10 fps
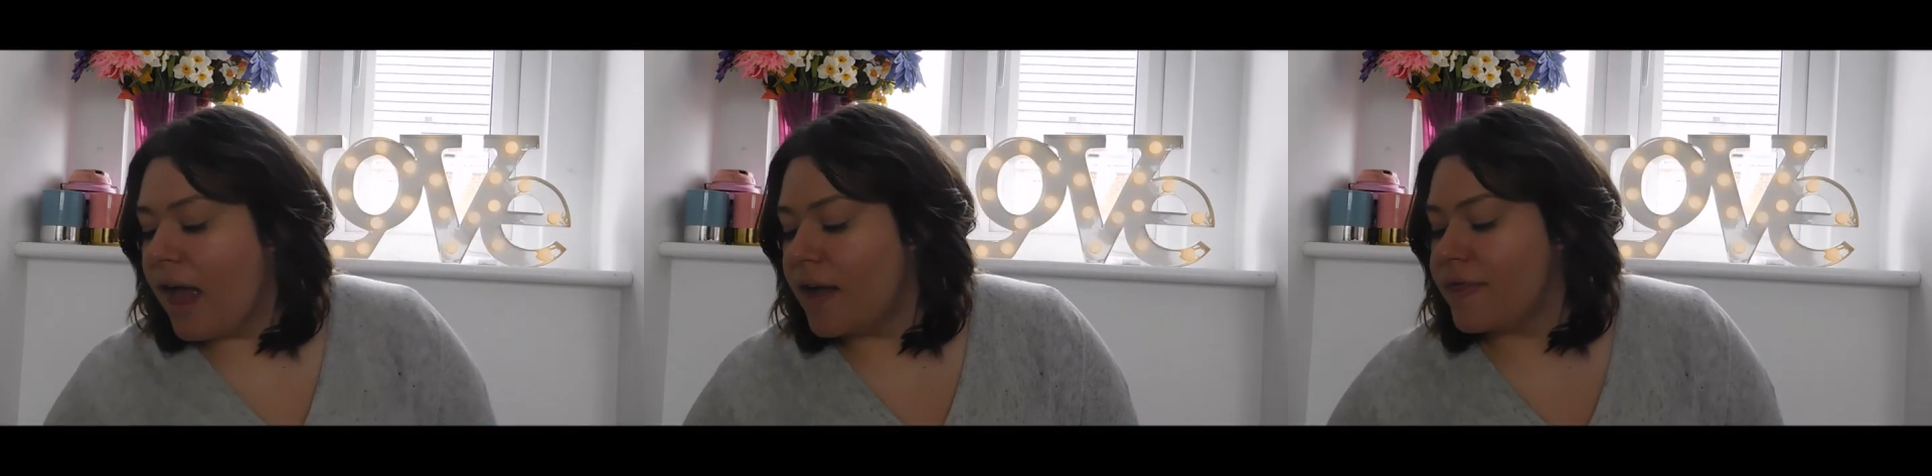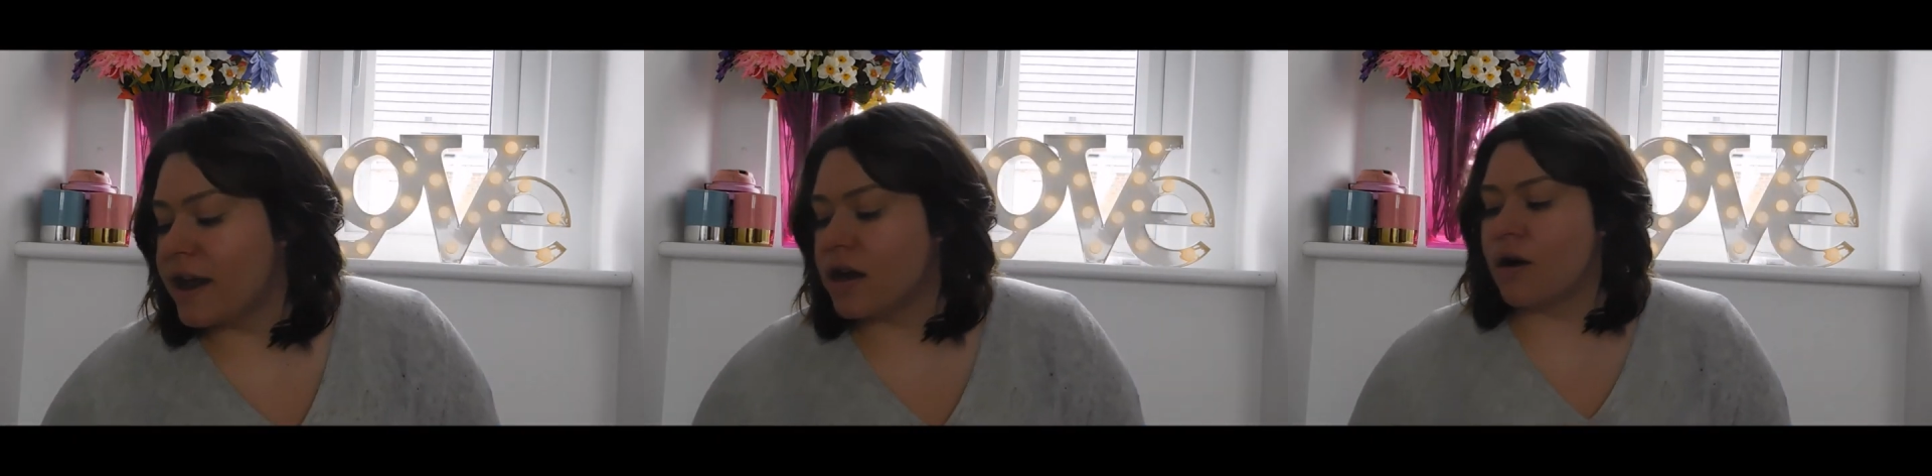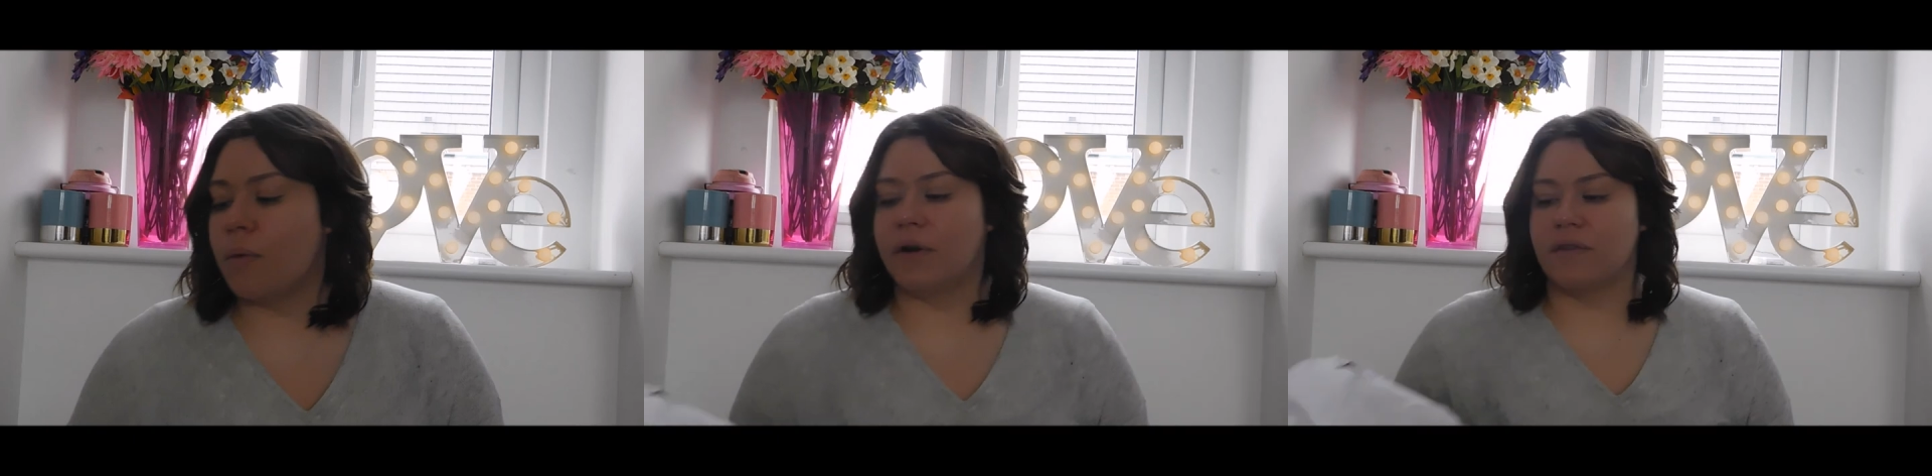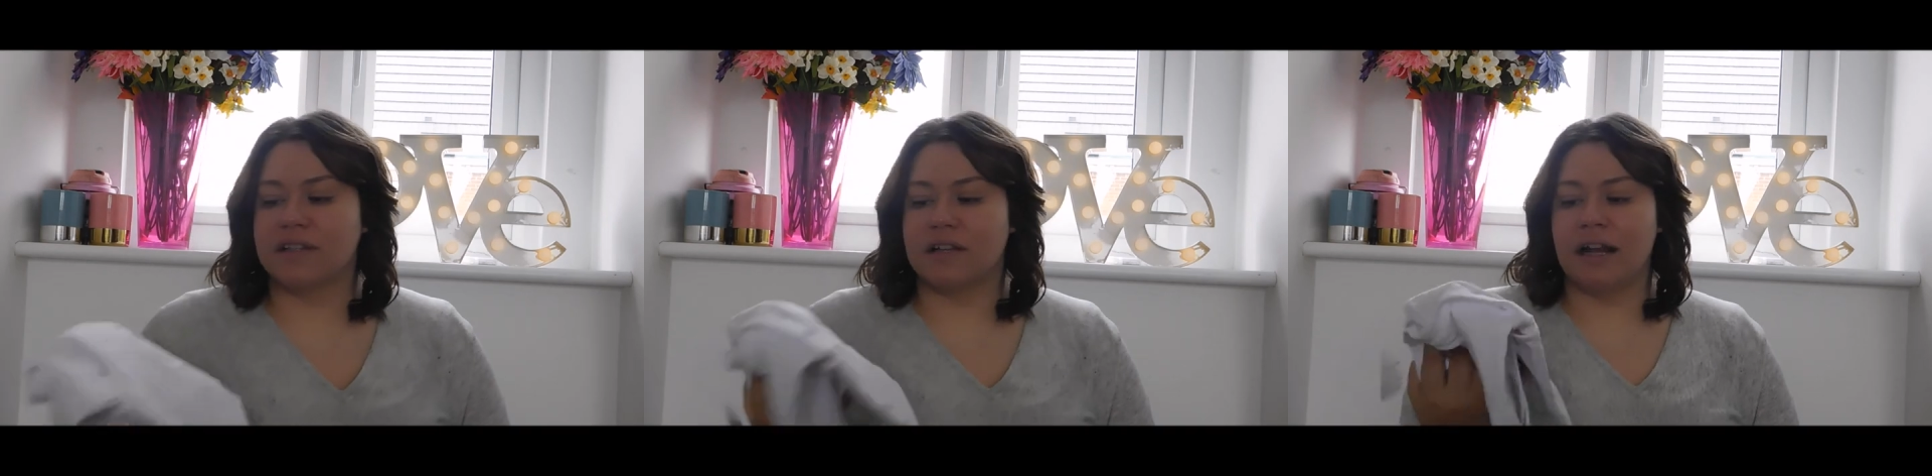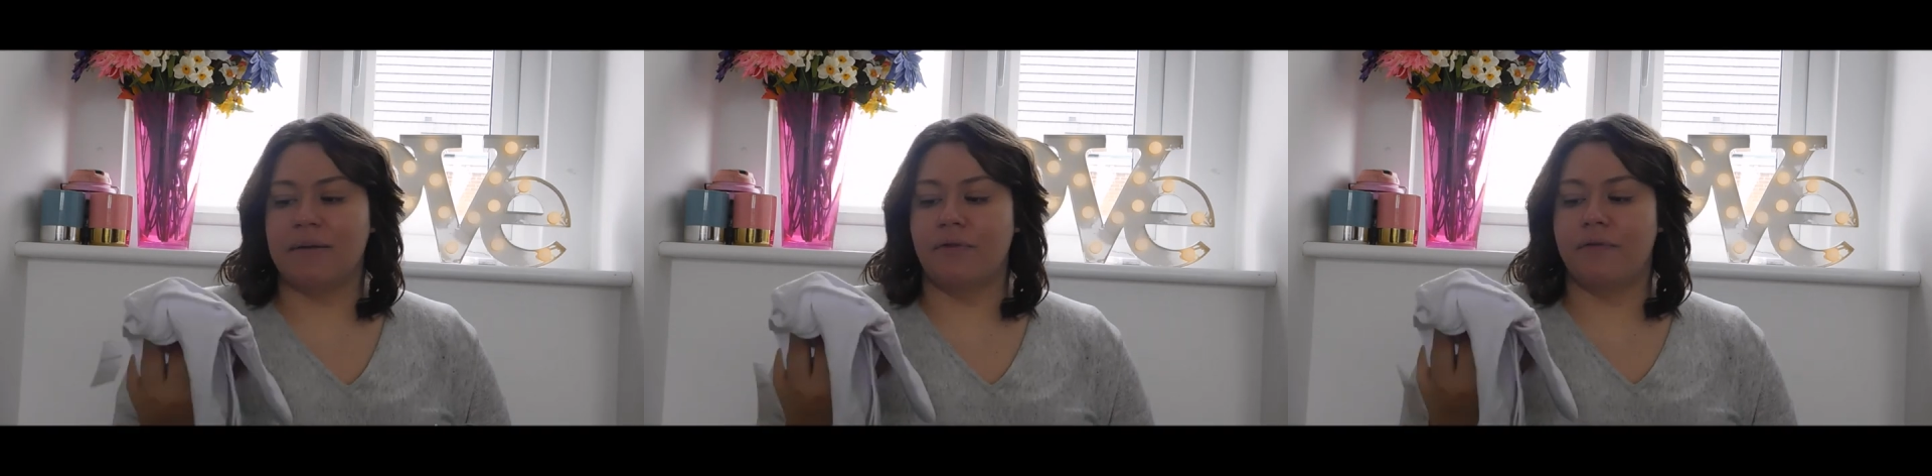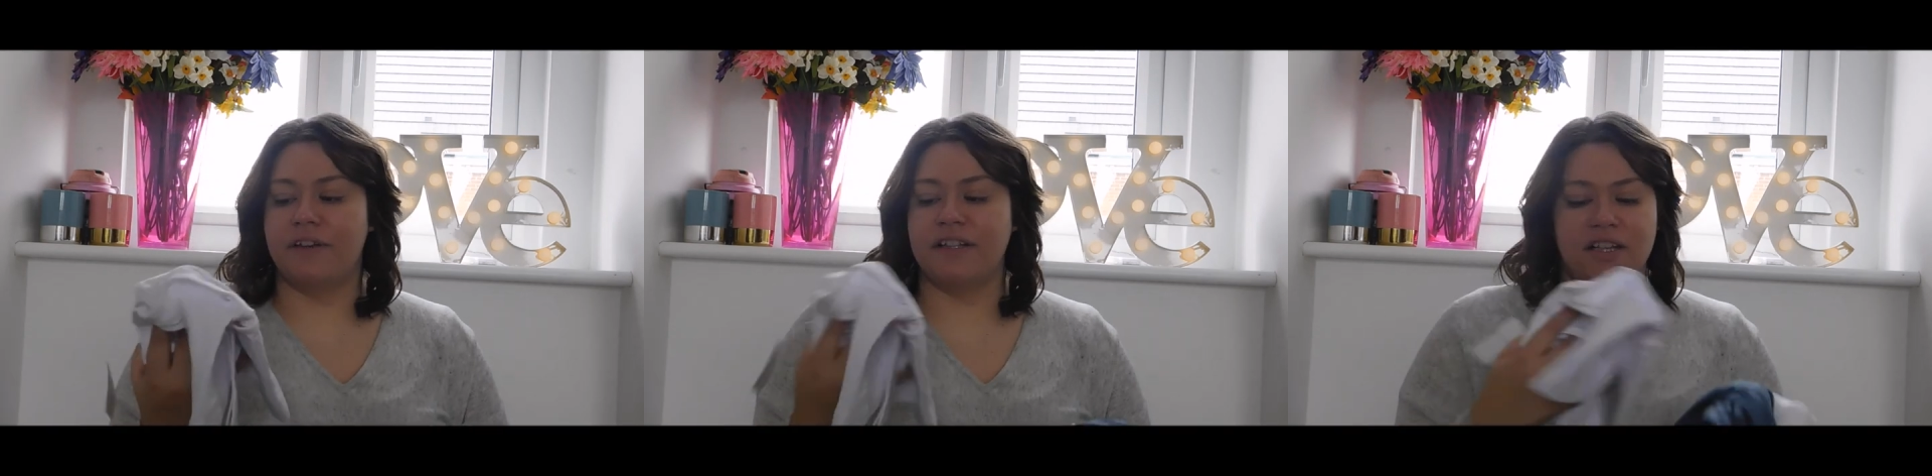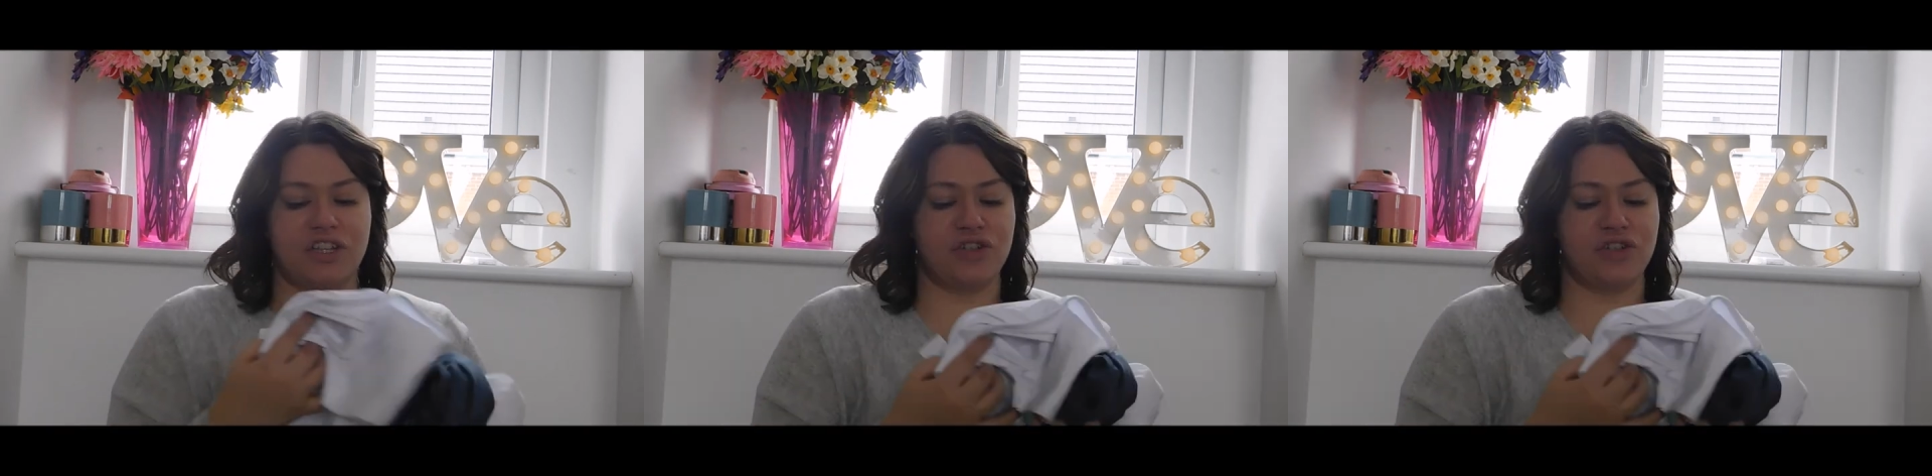And then I got one of the slightly more fitted